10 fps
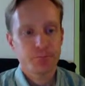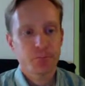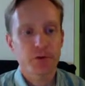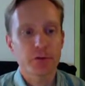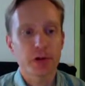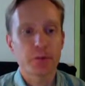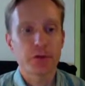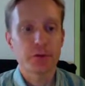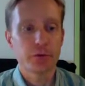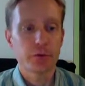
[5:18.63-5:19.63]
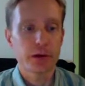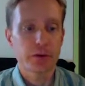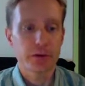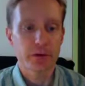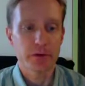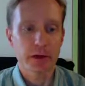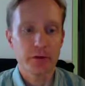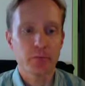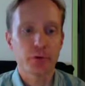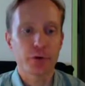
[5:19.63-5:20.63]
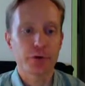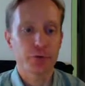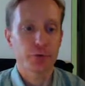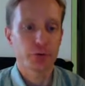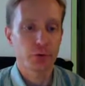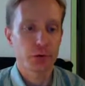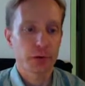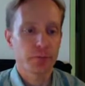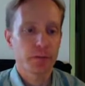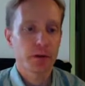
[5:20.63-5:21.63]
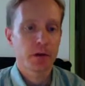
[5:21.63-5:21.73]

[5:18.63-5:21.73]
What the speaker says: For example, in 2010, British Petroleum,